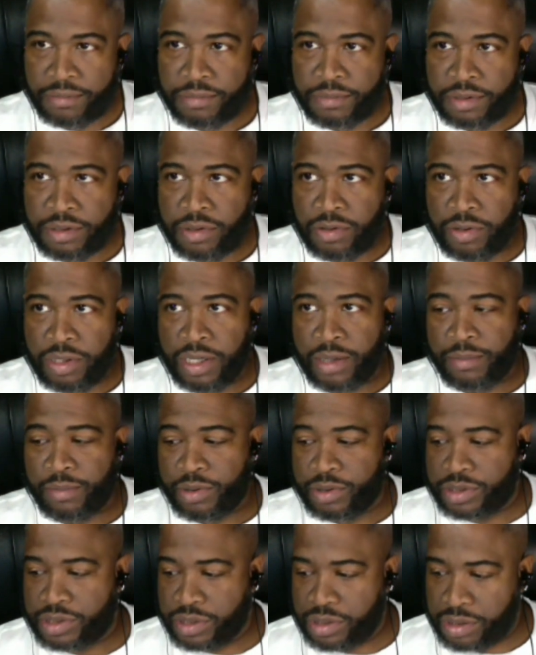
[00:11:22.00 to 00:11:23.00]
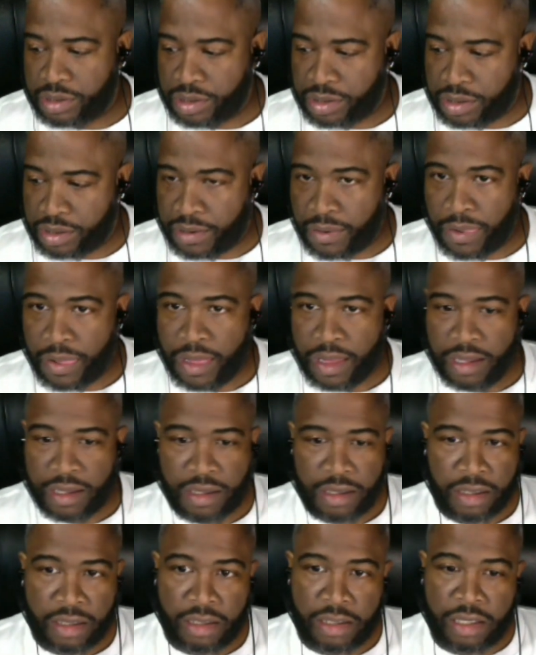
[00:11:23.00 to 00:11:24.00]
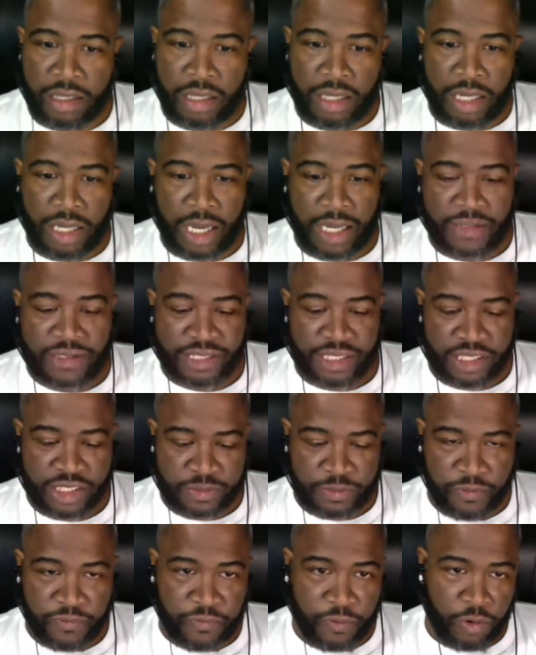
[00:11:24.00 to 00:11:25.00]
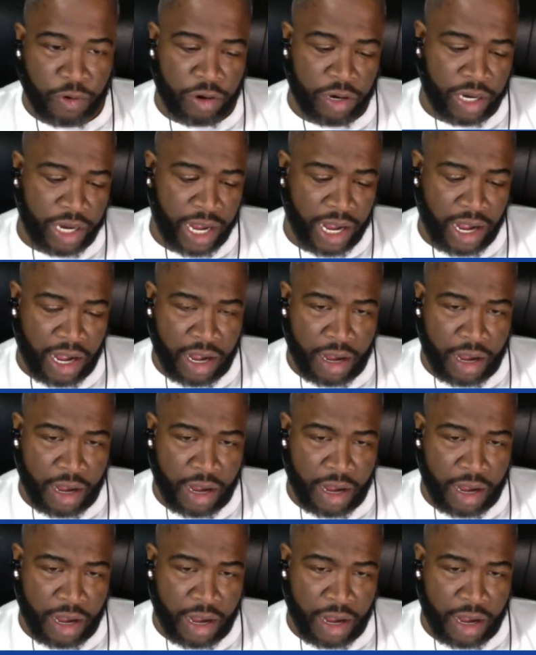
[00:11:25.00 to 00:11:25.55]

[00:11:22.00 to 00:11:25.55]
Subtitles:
Lord have mercy. I said this before.